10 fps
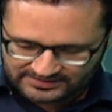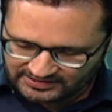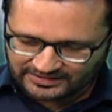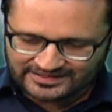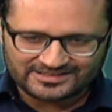
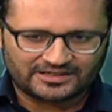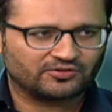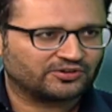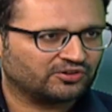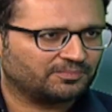Instead, he
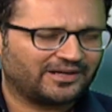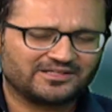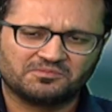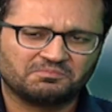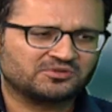sent written
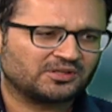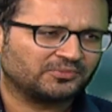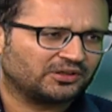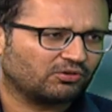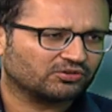replies,
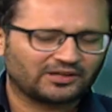something